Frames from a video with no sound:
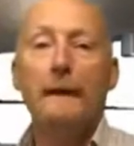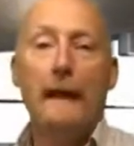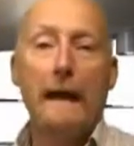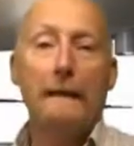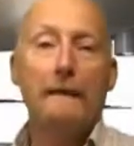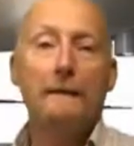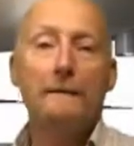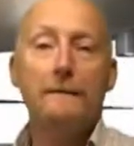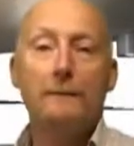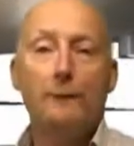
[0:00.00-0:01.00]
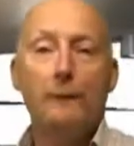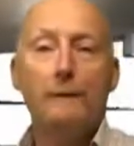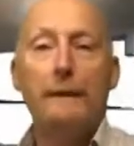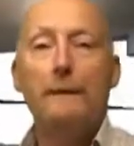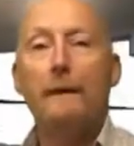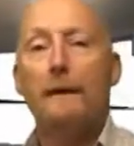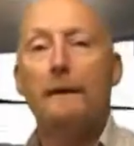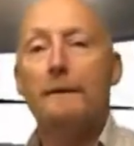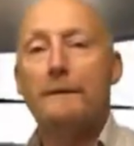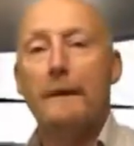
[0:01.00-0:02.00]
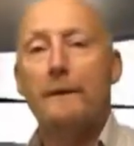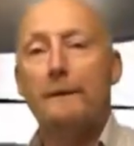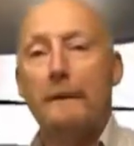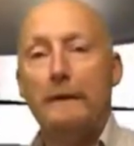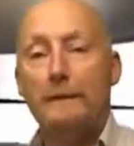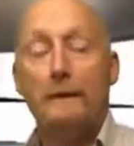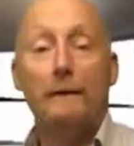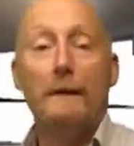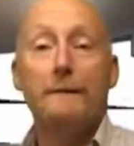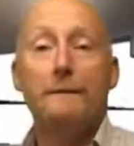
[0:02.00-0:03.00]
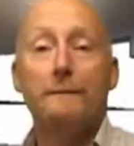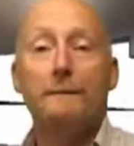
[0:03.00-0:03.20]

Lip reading: Atkins, Protein Power, South Beach and the rest.